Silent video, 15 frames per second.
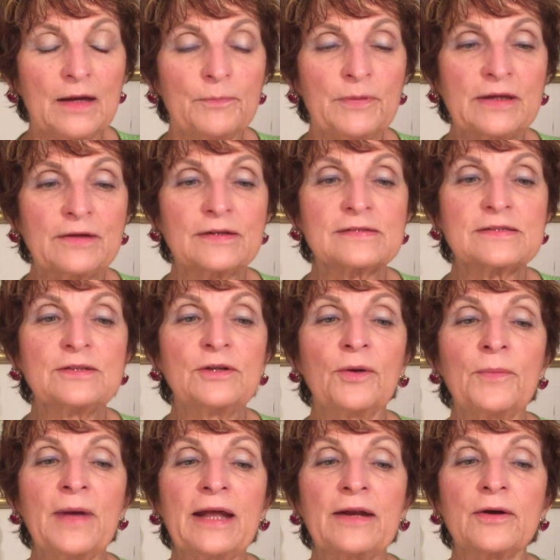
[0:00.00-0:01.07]
because no
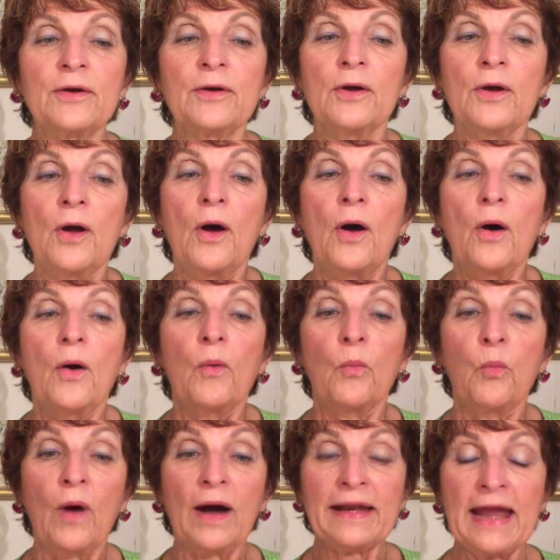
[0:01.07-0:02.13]
matter
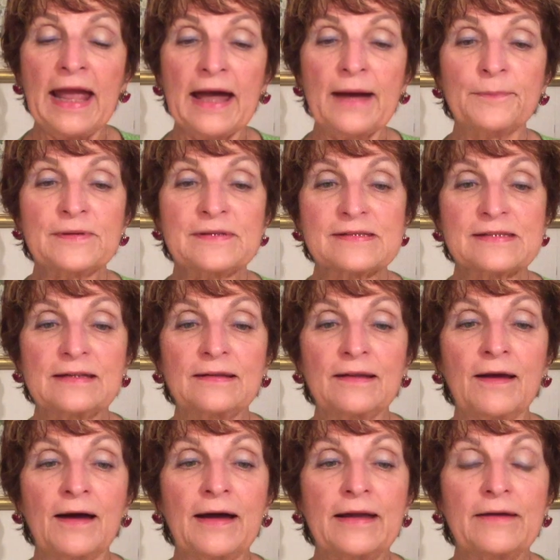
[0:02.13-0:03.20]
what happens in
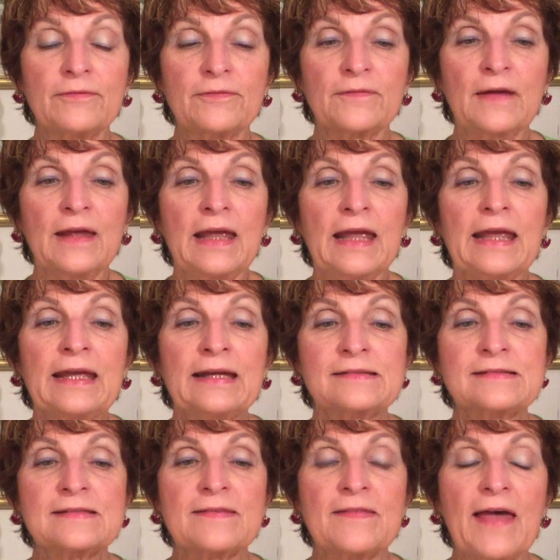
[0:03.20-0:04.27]
life,
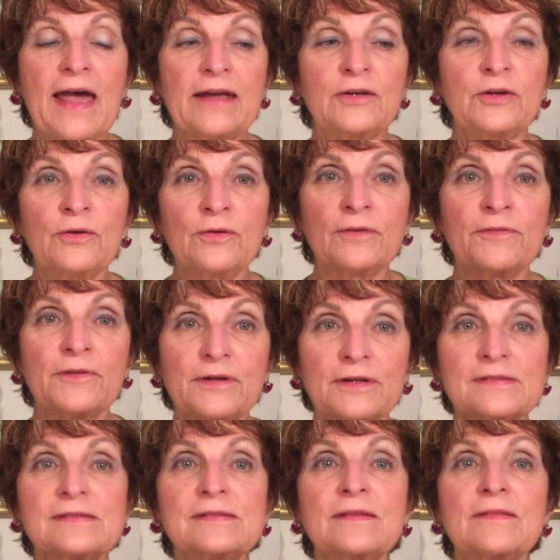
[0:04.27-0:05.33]
it's that
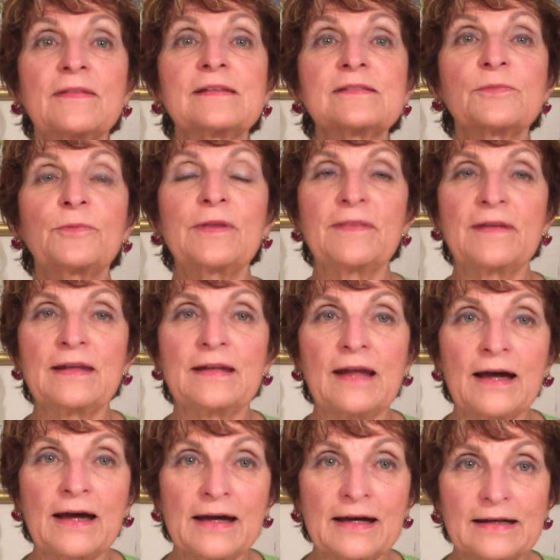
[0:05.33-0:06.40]
universe that's within
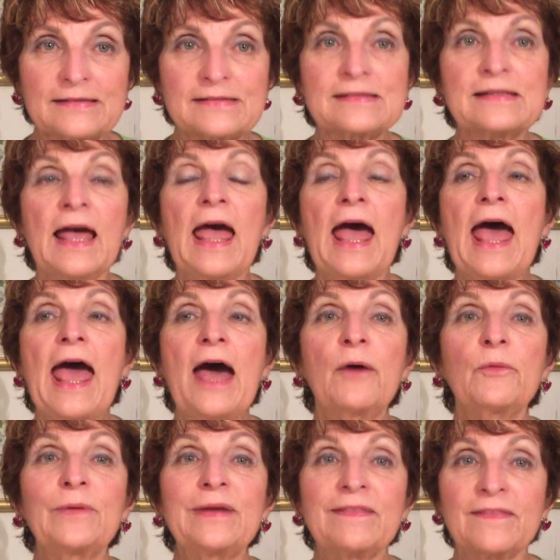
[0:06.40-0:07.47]
us, how
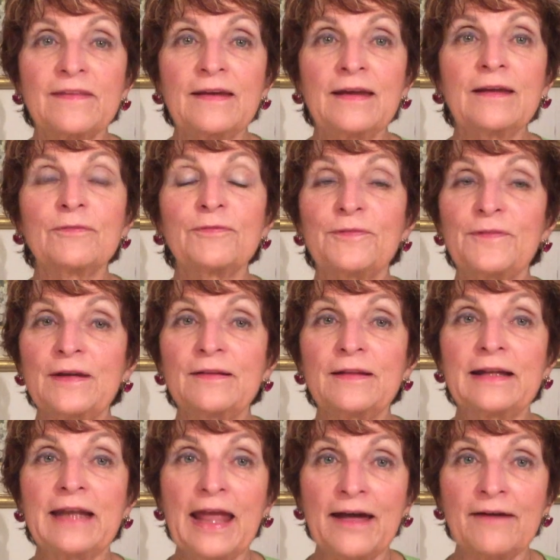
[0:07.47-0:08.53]
we think, feel,
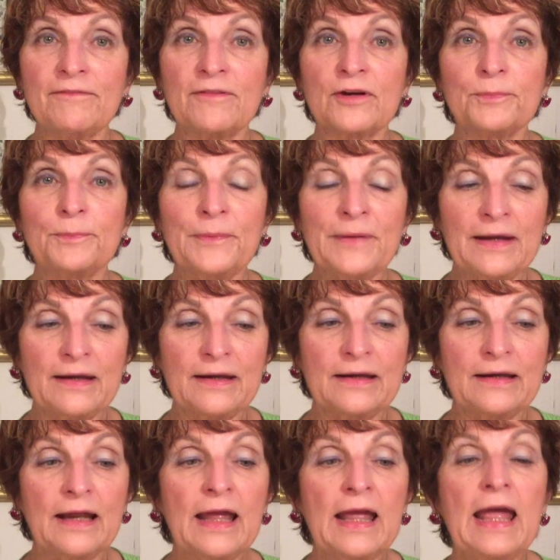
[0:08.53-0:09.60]
and have our
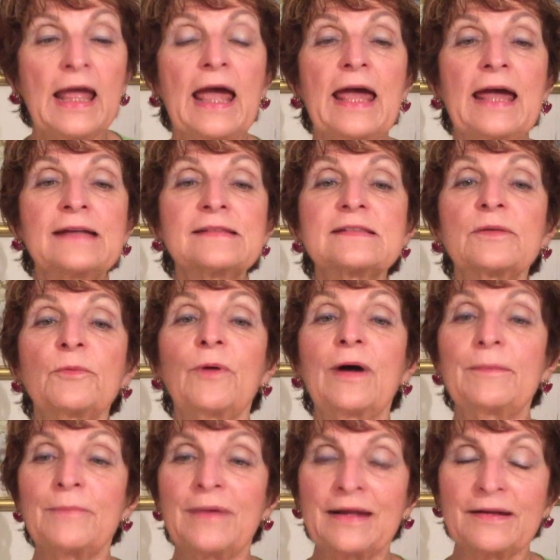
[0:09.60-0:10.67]
being as to
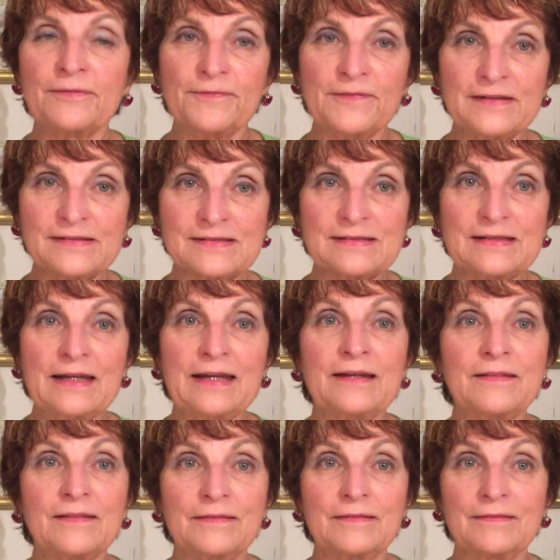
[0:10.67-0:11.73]
what manifests
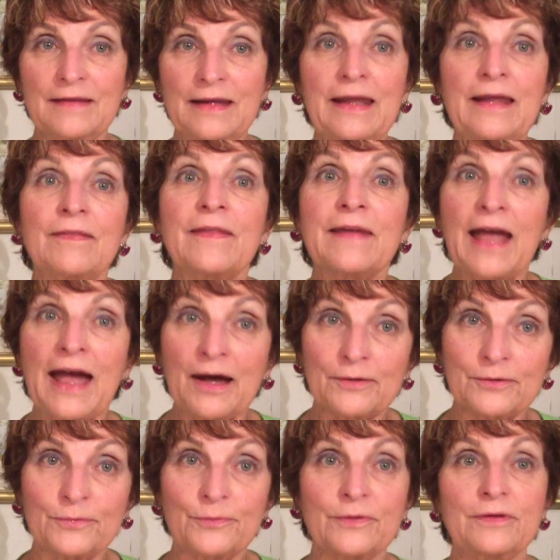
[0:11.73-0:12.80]
in the
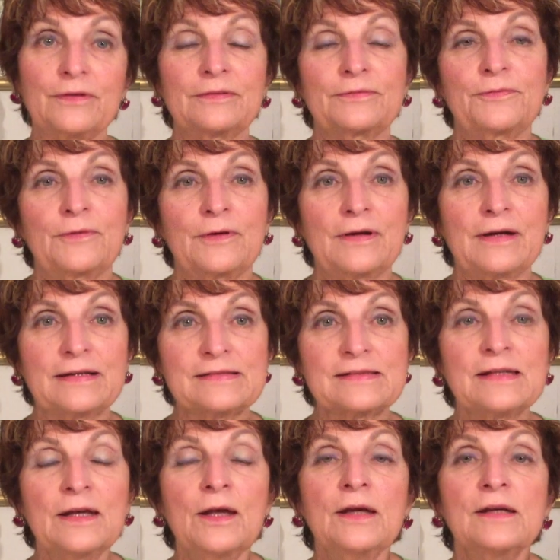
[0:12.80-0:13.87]
outer world for us.
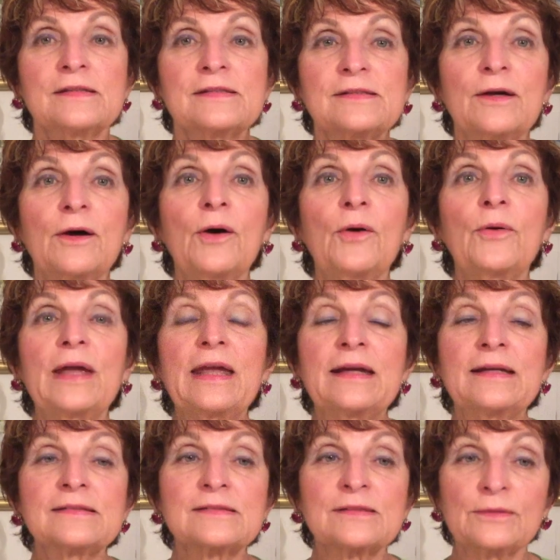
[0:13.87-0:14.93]
So
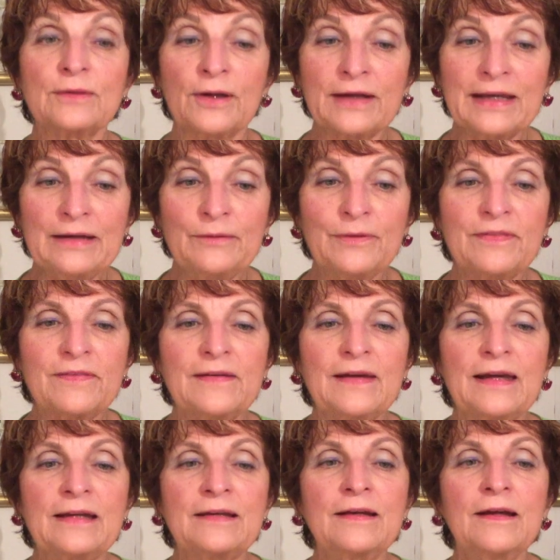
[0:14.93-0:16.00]
it's looking
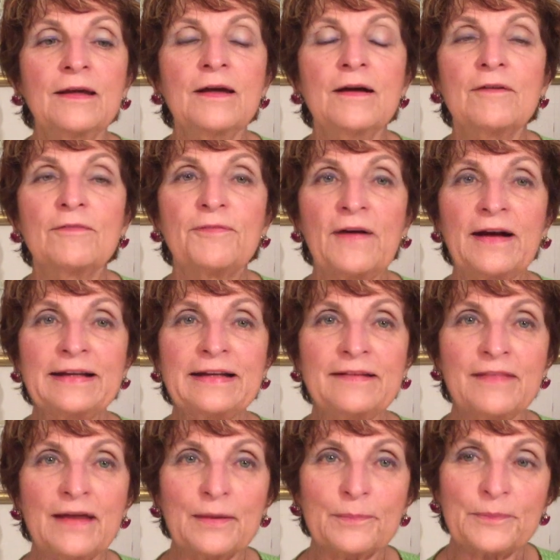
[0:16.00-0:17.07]
within,
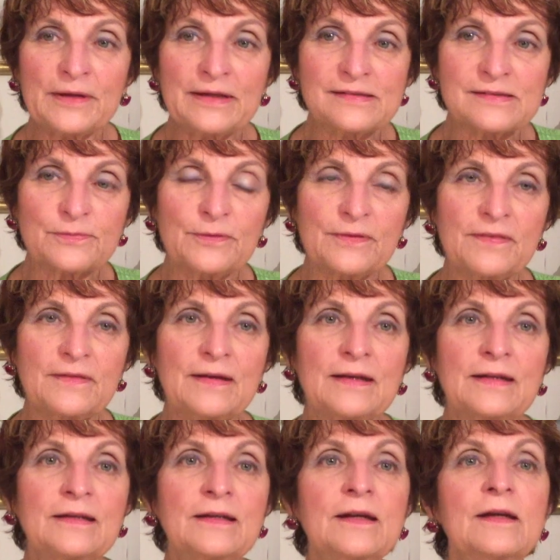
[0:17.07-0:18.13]
finding that peace
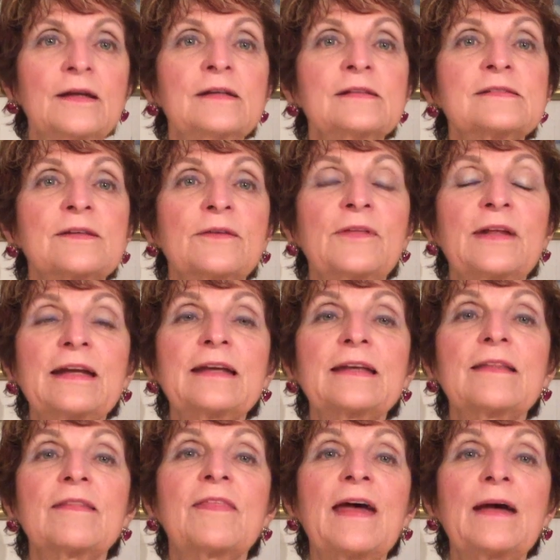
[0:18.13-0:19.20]
within, so
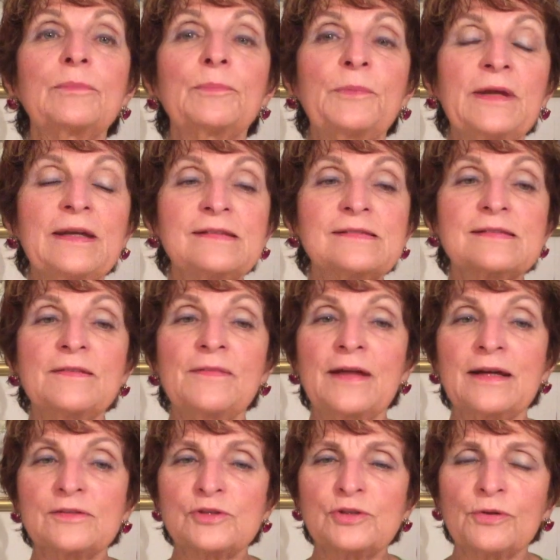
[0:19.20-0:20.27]
that that peace and
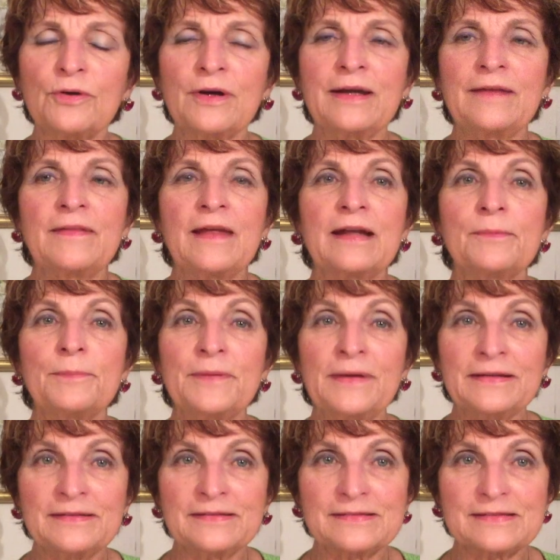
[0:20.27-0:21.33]
that joy and that
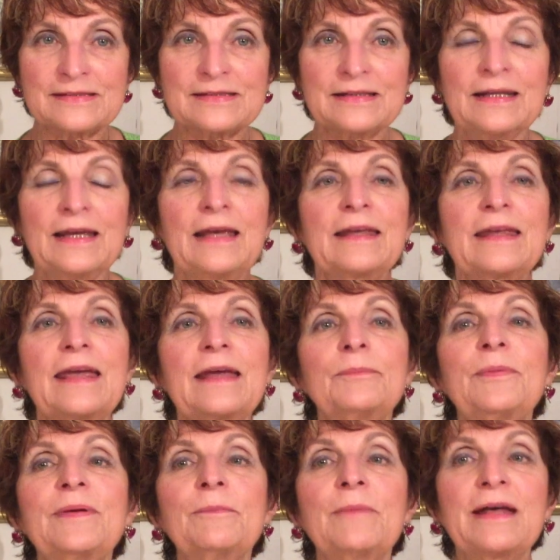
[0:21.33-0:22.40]
abundance can
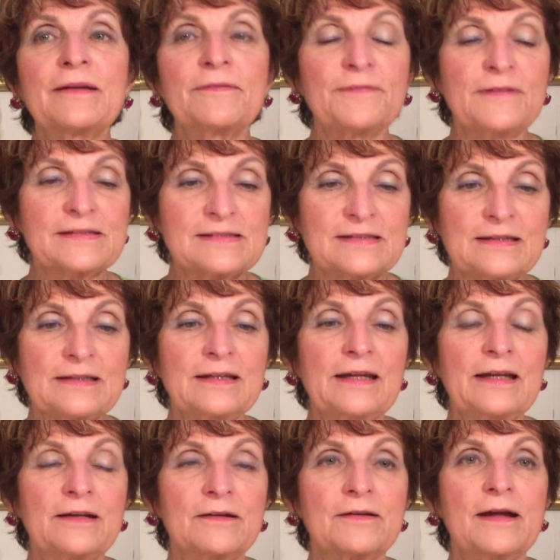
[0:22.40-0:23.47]
be manifested
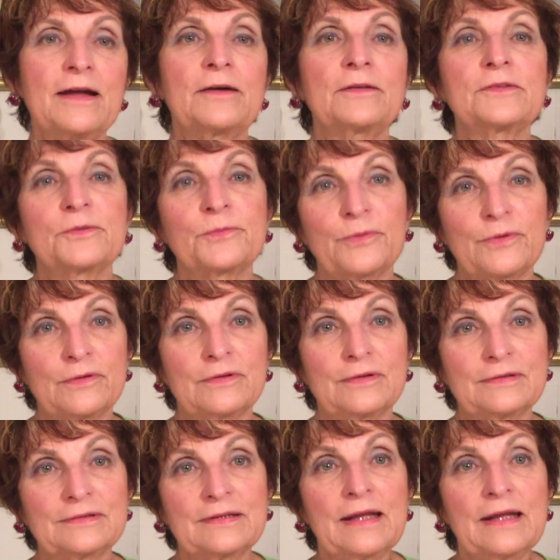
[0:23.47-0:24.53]
in our outer world.